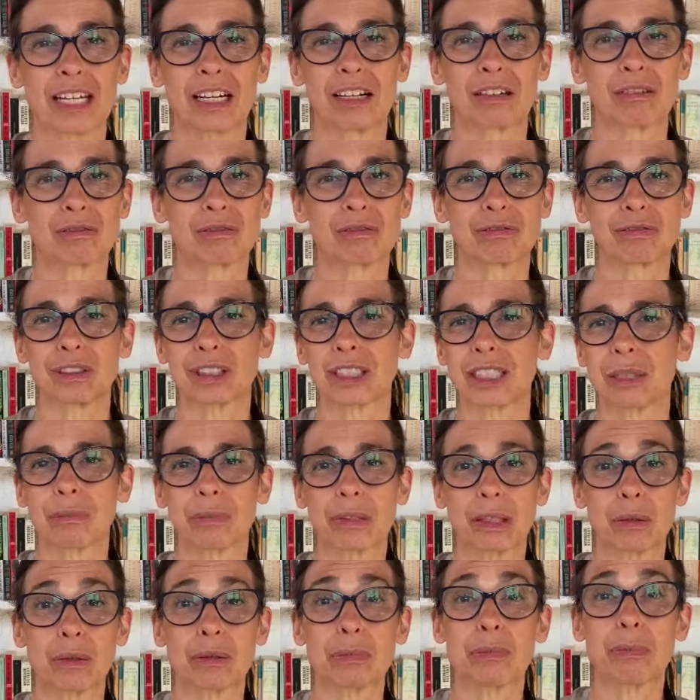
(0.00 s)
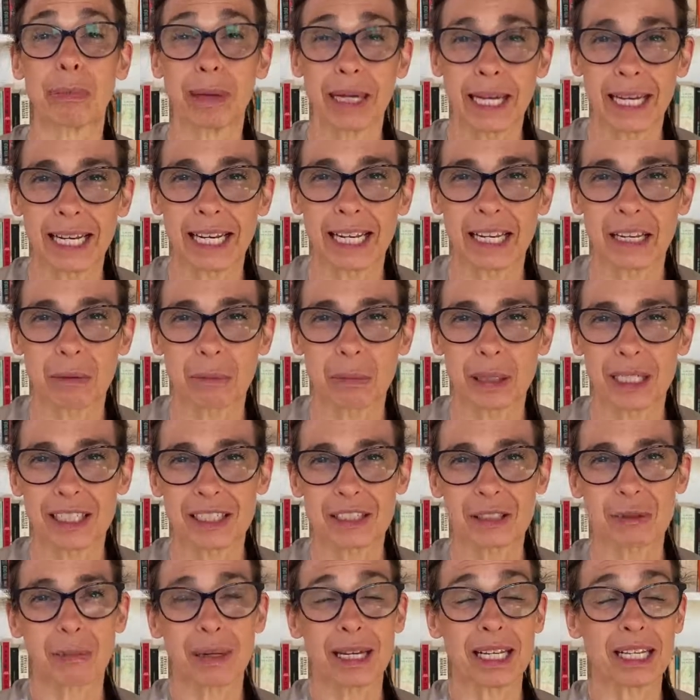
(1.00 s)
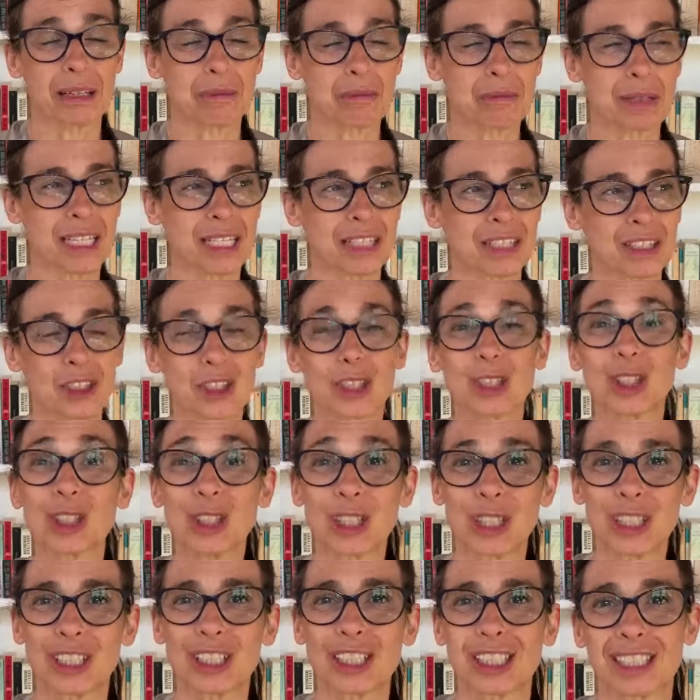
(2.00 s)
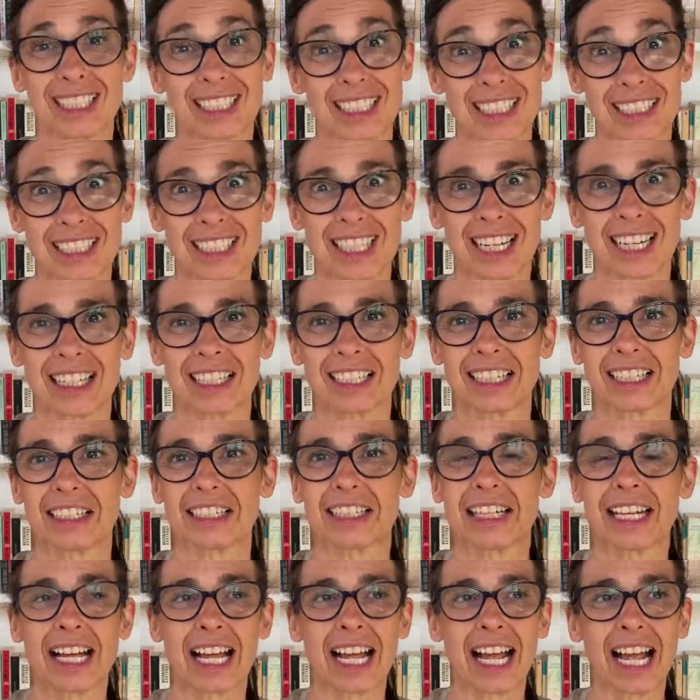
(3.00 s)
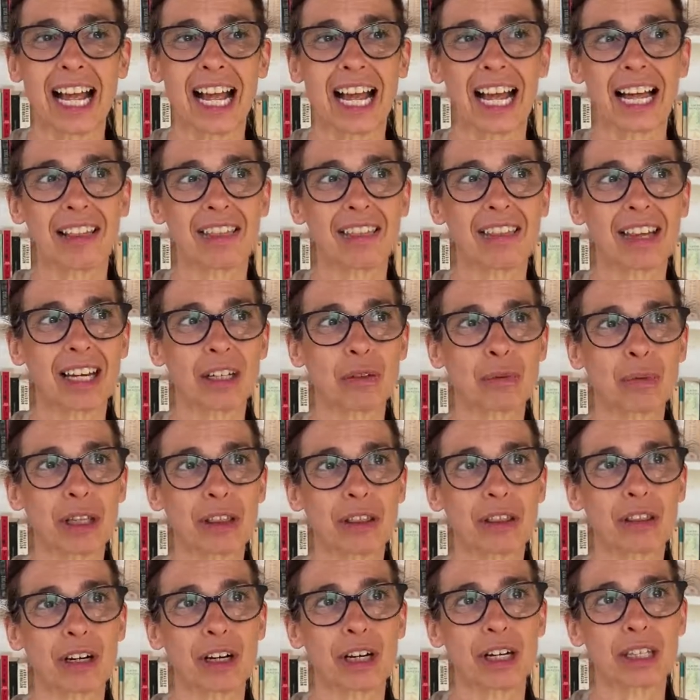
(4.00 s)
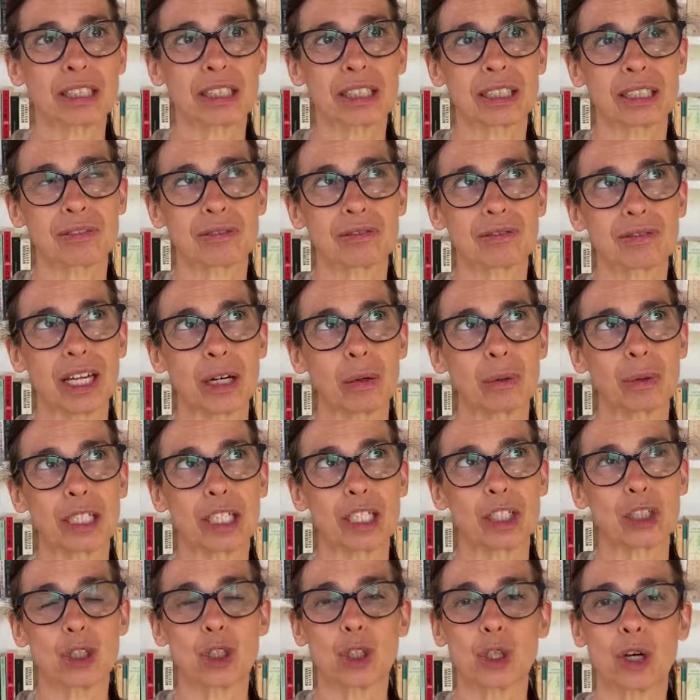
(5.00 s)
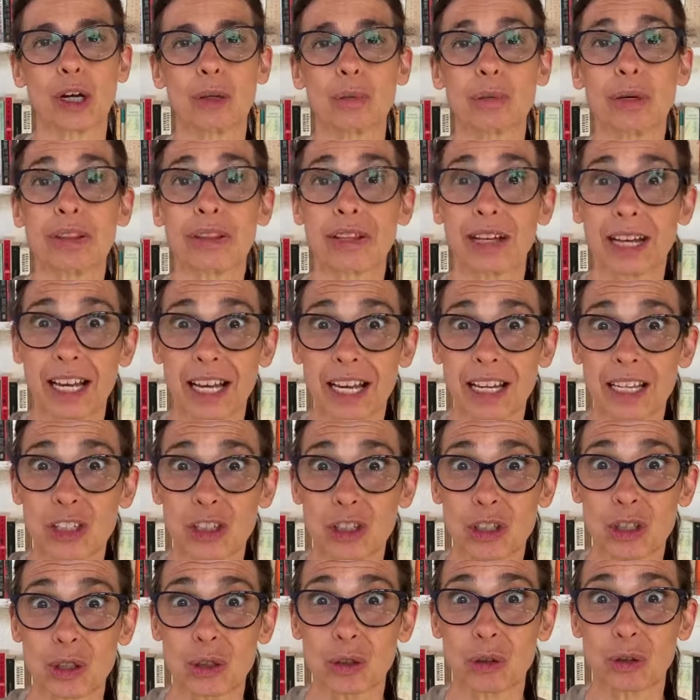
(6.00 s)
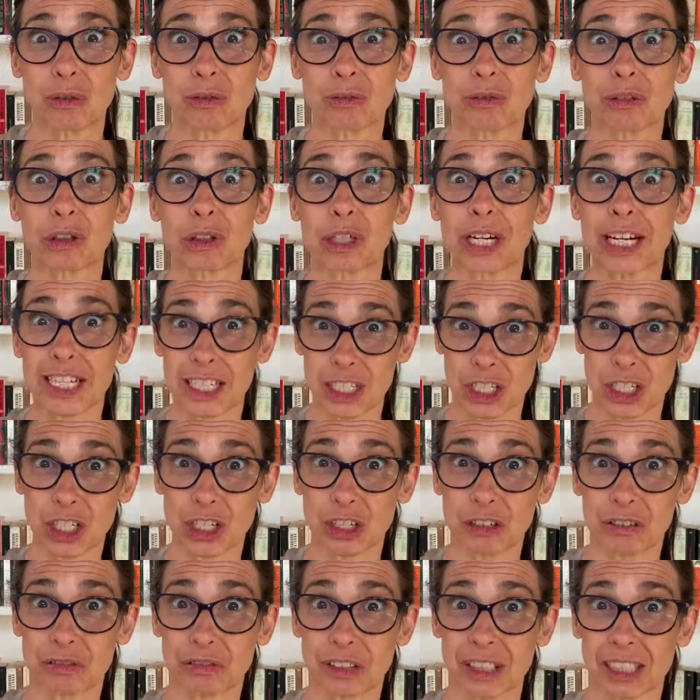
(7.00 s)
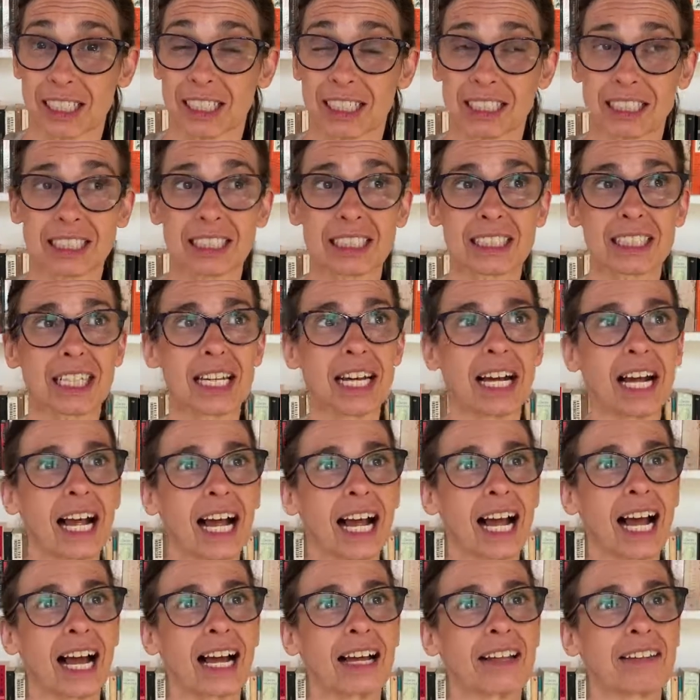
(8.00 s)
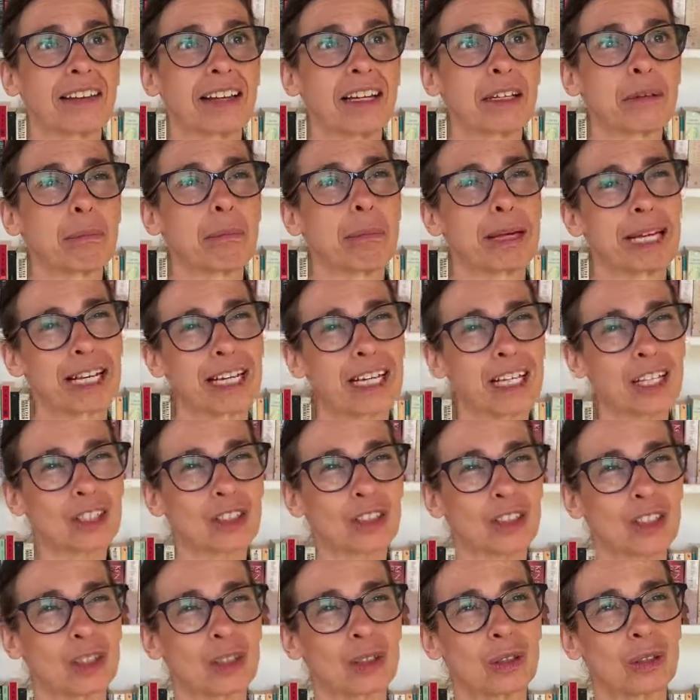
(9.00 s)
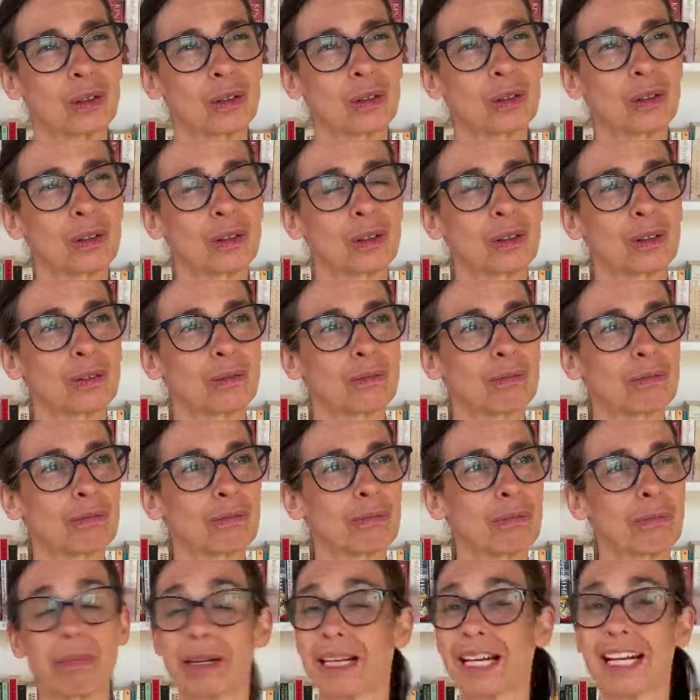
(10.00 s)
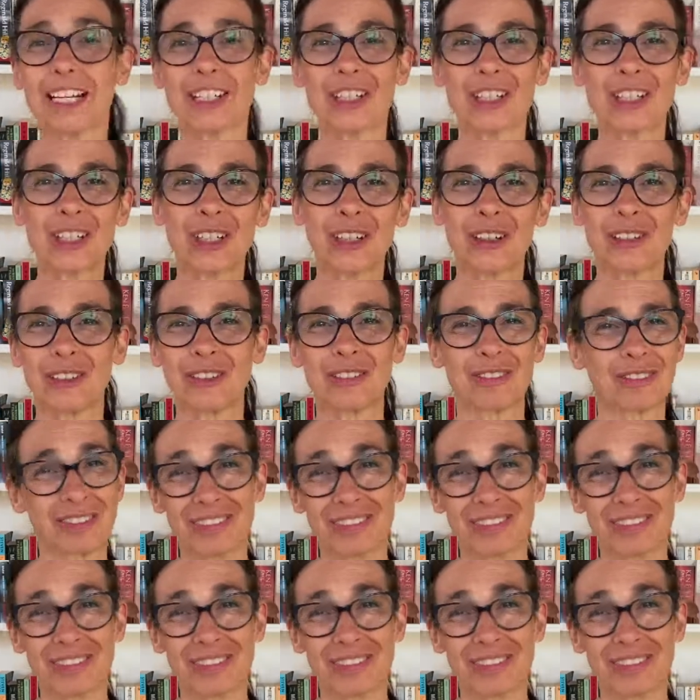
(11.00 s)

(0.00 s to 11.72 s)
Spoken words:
of something with bene, because bene means good in Italian. And then we thought of that we can join with eso for esophagus, and then Benesco, Benesco.